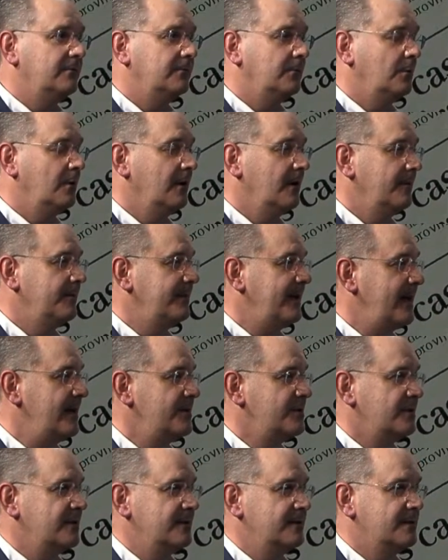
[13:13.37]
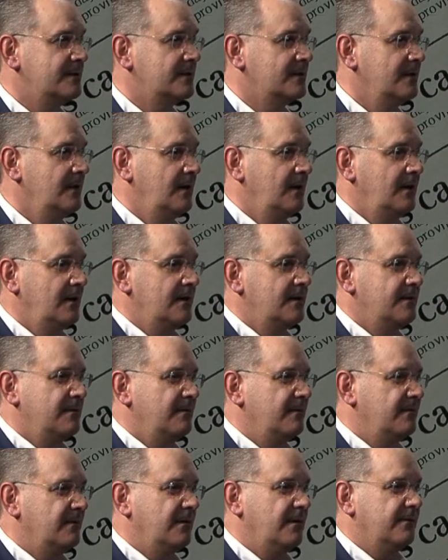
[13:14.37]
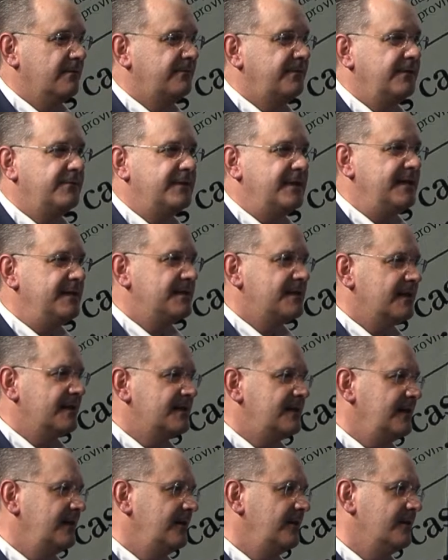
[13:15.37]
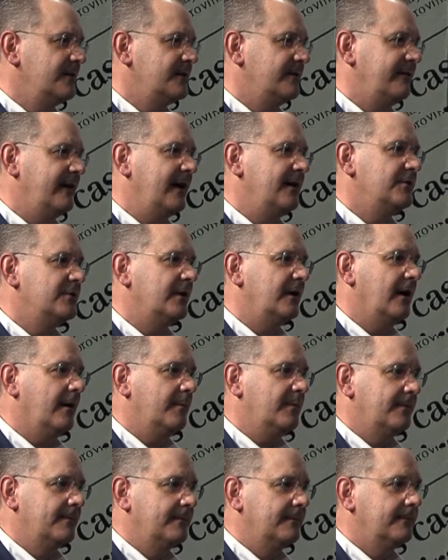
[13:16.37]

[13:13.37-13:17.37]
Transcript: for patients 15, 16 years of age and up.